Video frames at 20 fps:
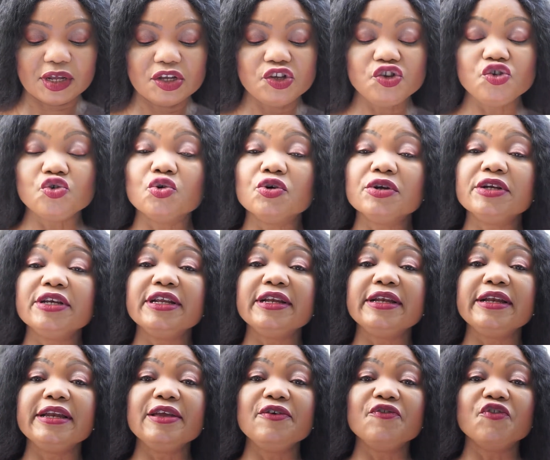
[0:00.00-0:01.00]
You only
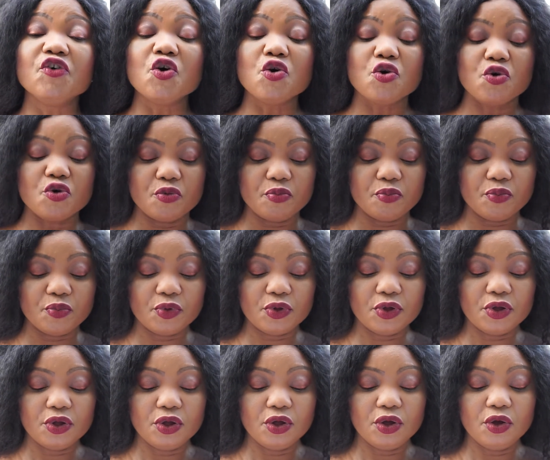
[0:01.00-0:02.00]
leave home
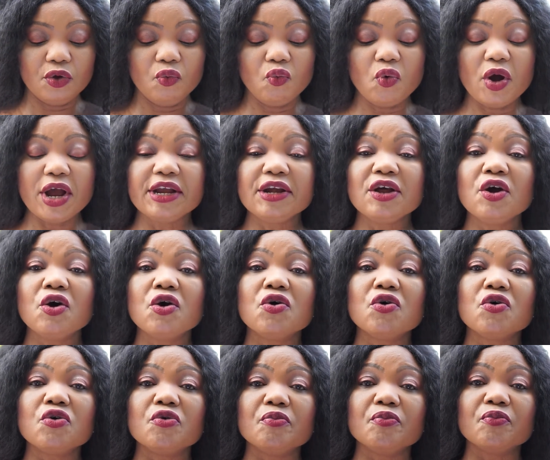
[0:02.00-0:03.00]
when
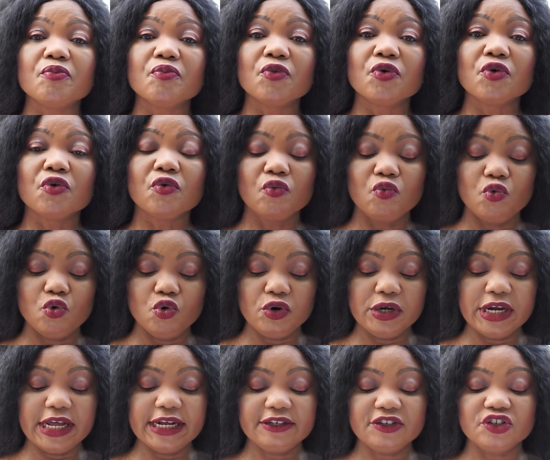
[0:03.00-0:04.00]
home
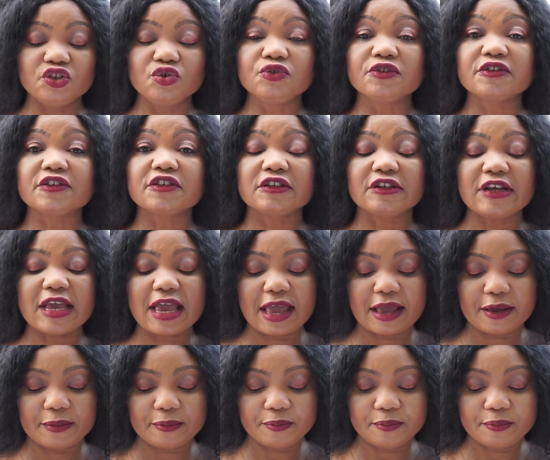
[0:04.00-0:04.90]
won't let you stay.